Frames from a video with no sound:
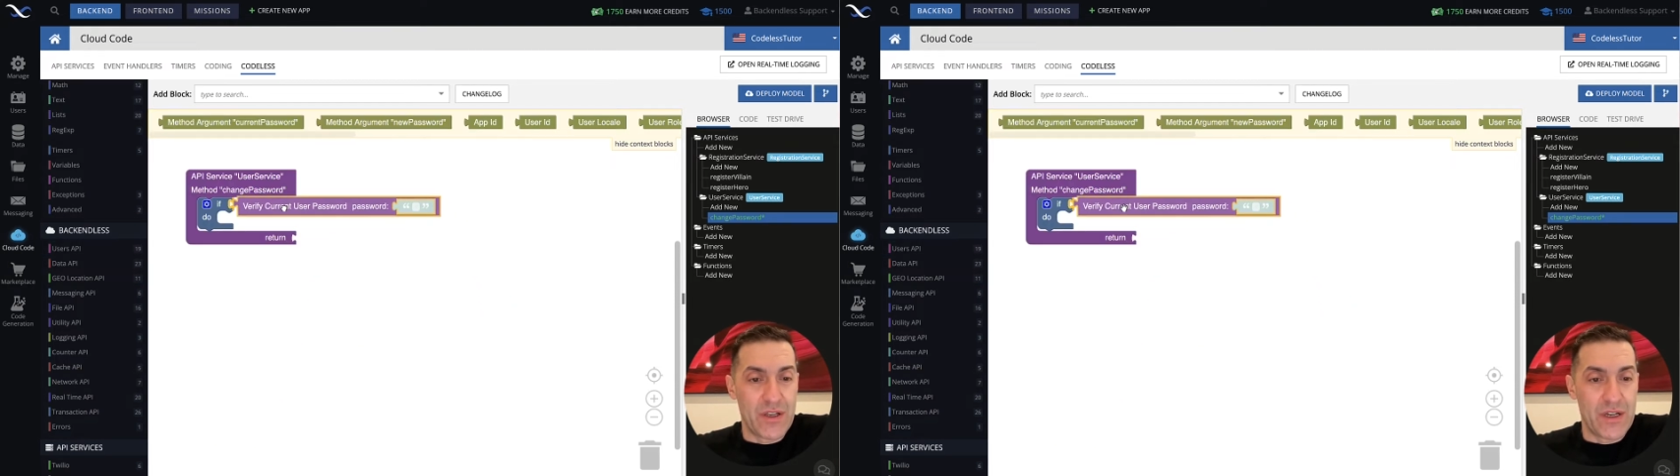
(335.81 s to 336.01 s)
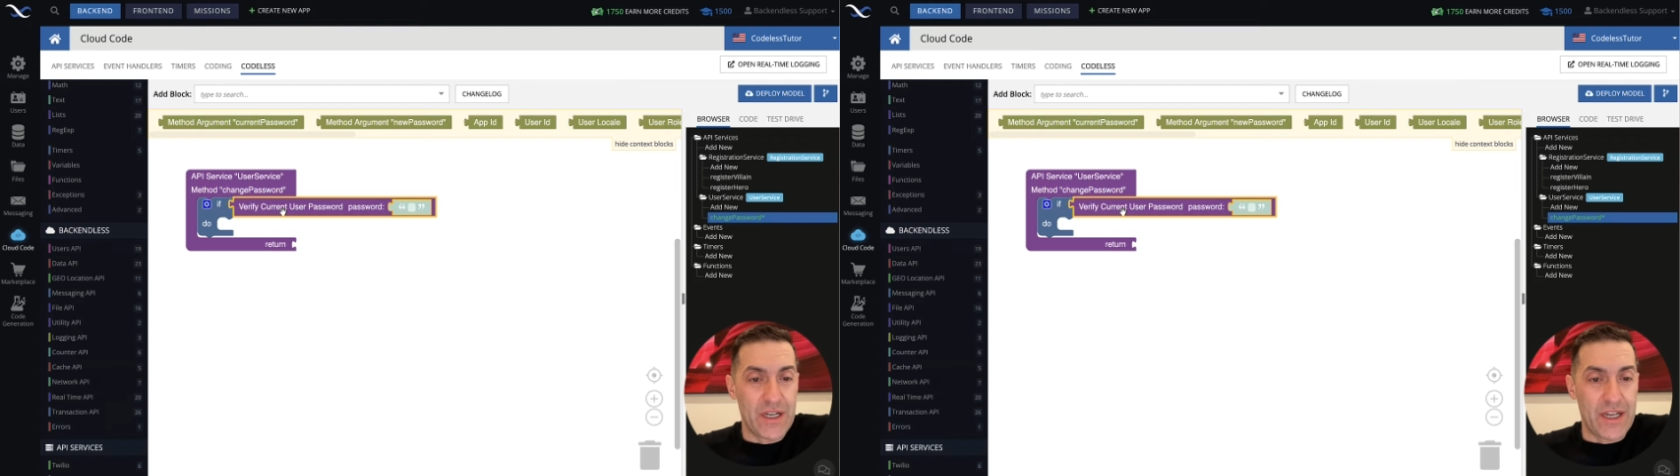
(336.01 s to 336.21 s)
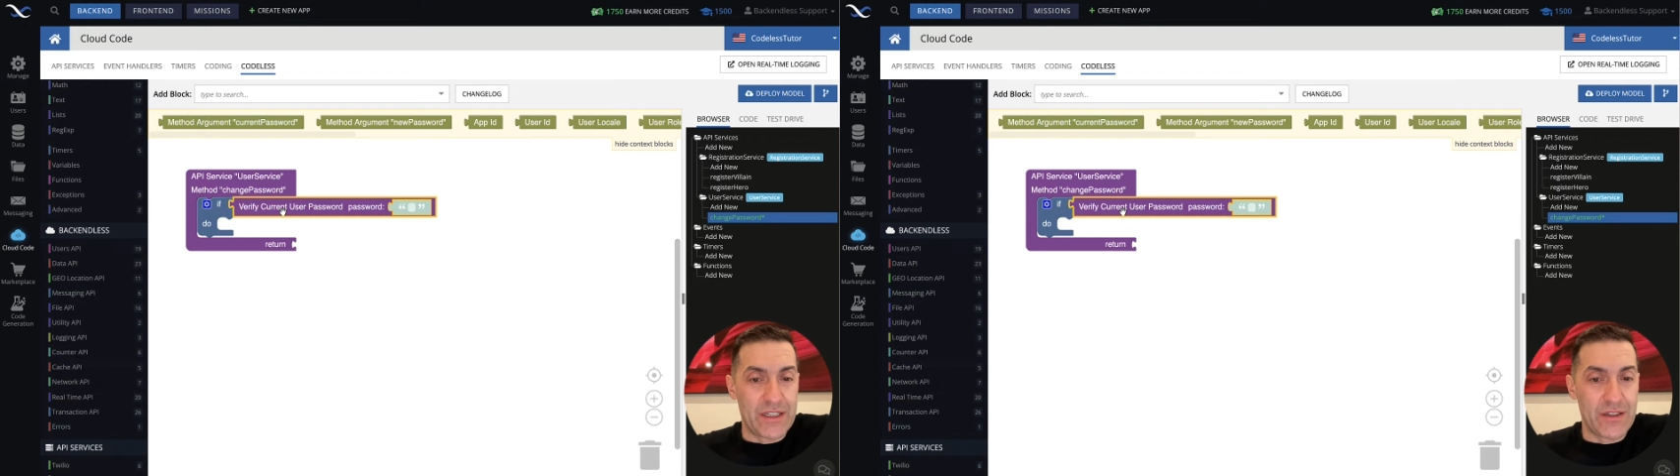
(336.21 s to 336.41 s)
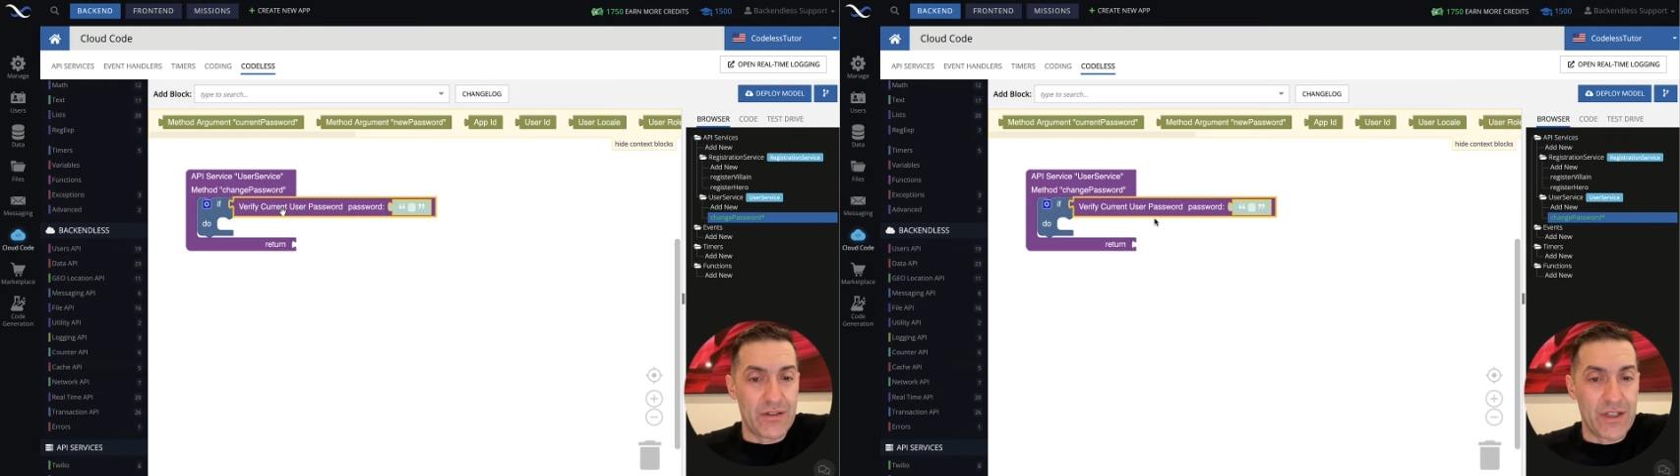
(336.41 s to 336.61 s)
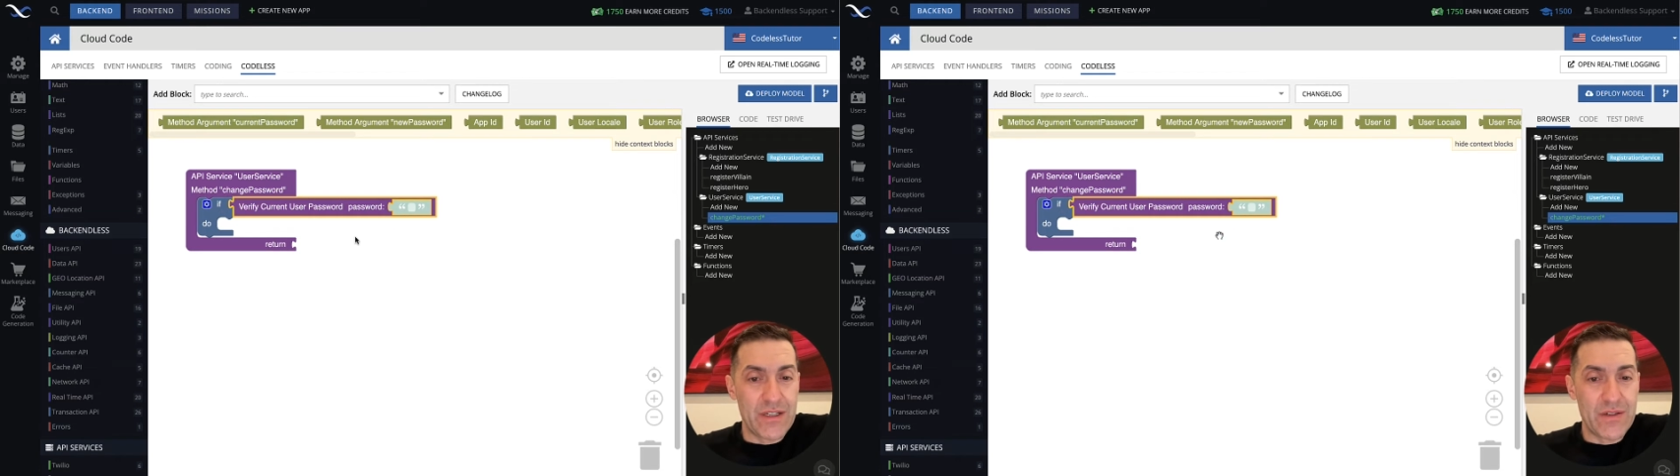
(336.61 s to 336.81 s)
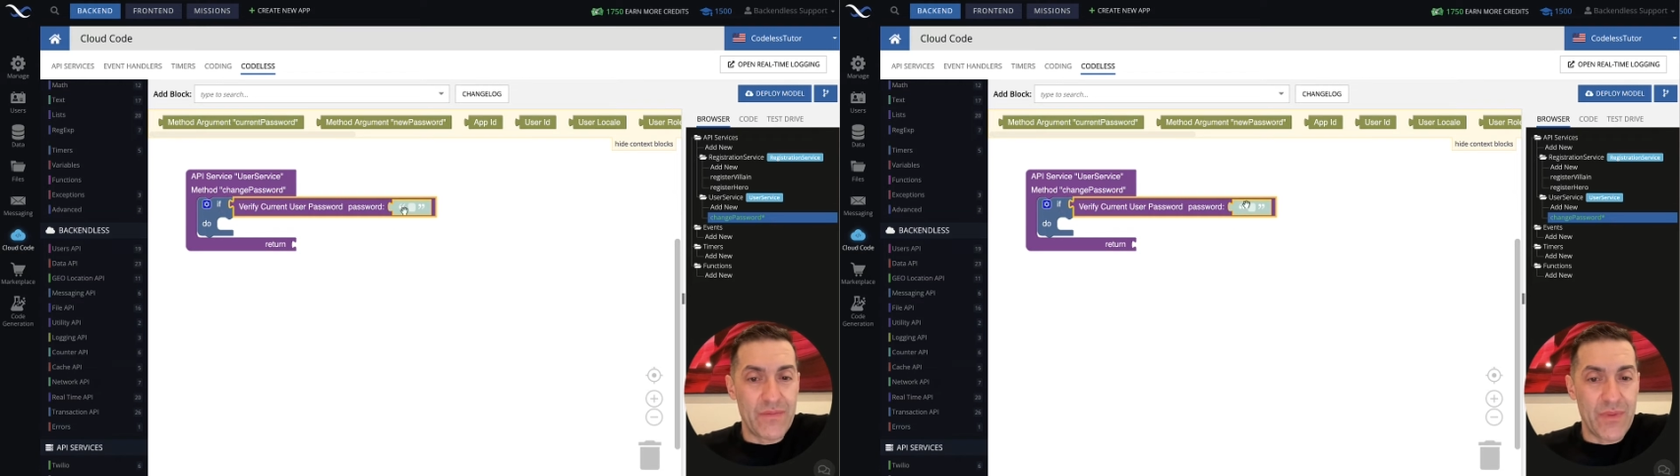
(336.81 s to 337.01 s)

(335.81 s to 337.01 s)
connected to this.